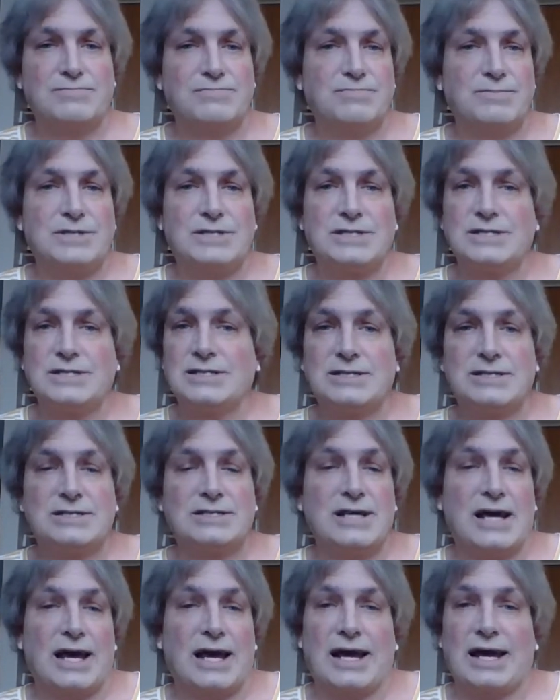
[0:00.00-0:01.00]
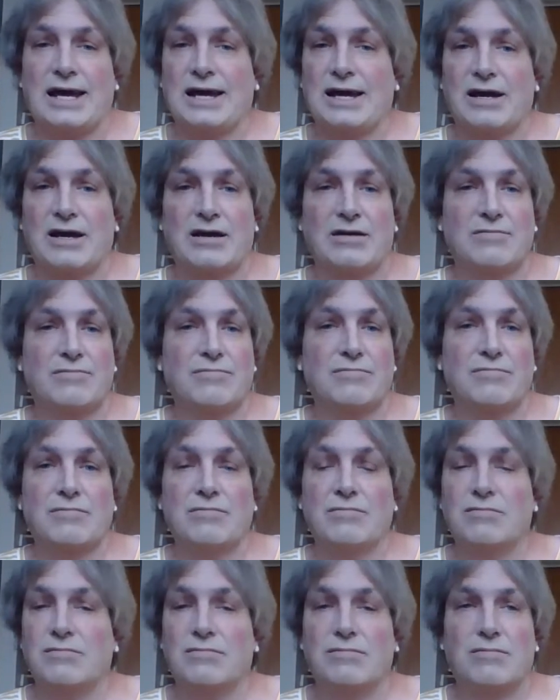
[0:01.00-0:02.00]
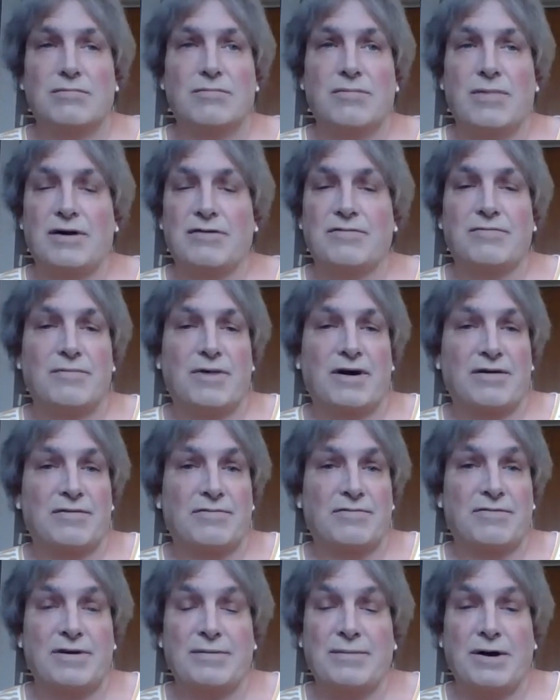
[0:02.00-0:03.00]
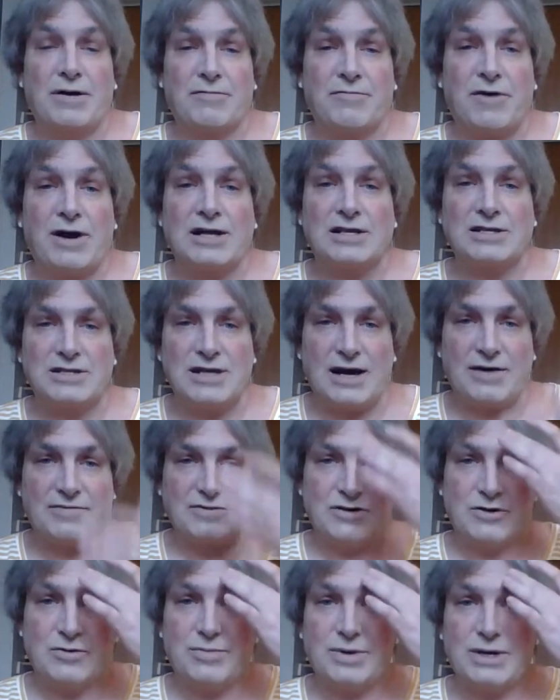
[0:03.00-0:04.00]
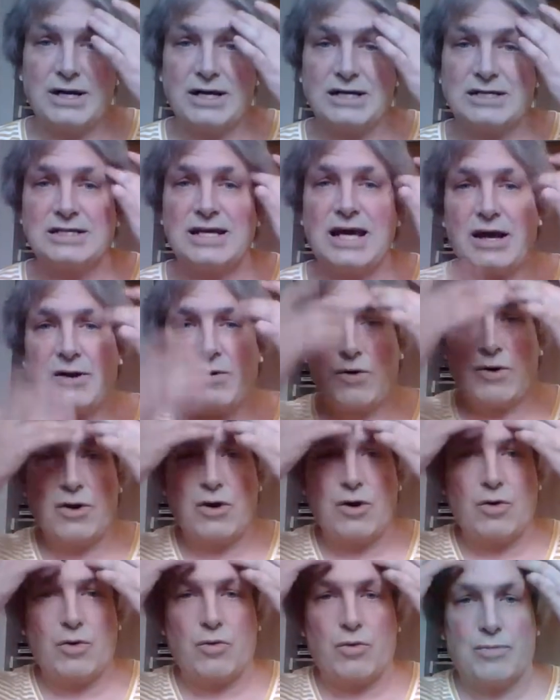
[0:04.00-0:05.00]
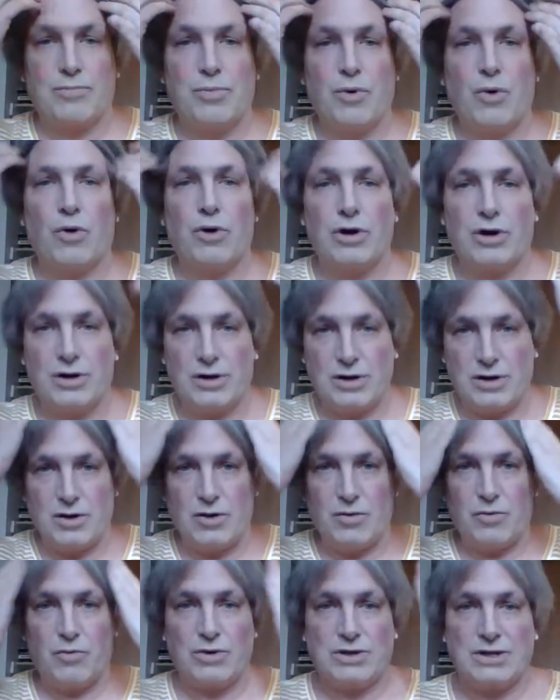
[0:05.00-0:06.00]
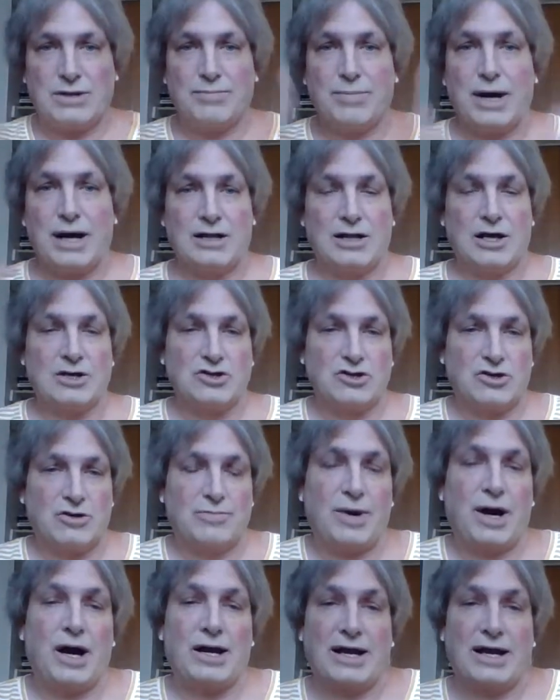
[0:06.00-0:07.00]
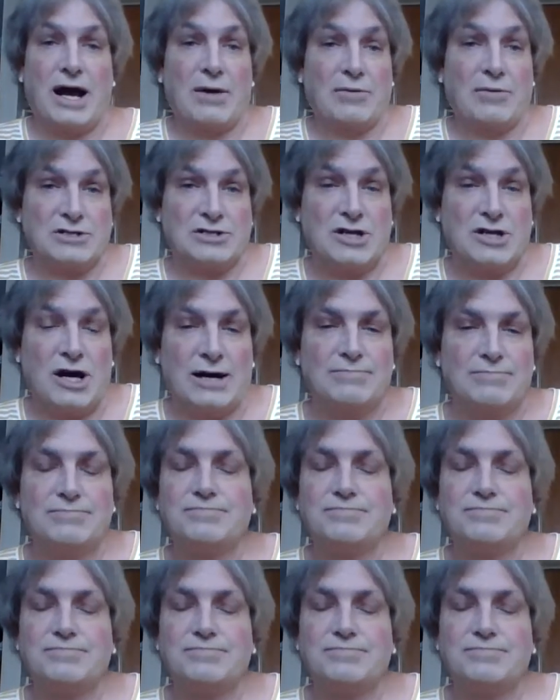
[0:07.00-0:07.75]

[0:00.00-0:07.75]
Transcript: say my female friends have to do, because they were born with the biological body. I was not.